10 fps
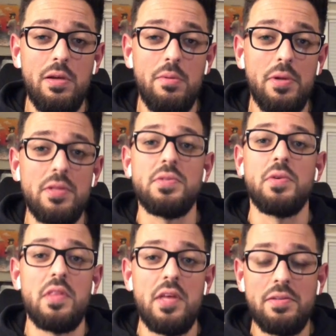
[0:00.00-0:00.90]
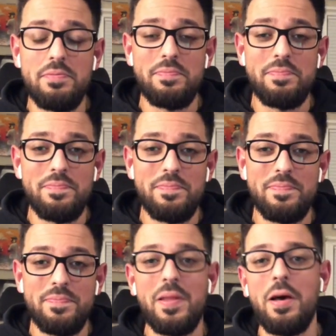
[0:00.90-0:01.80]
But until then,
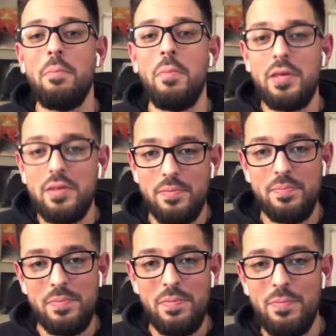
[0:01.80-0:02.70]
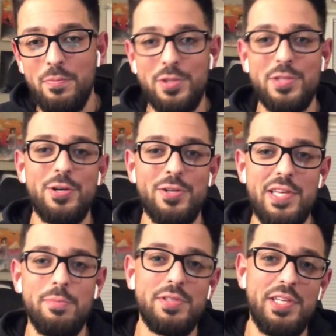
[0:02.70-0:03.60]
I'm Mike with the
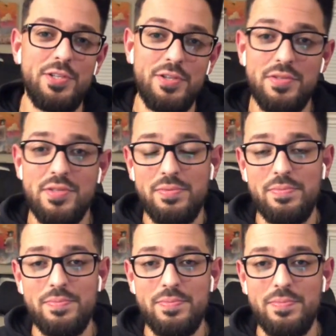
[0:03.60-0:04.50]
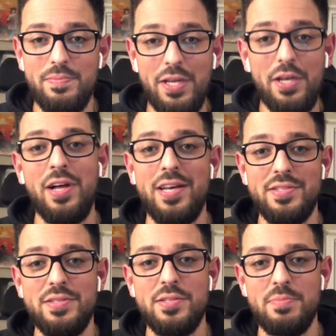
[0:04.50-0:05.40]
Turntable Teachers, and class
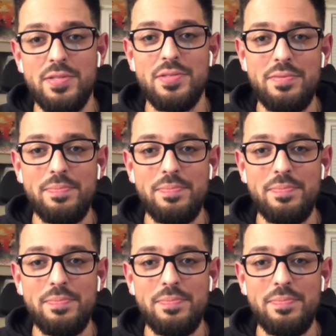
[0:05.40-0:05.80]
is dismissed.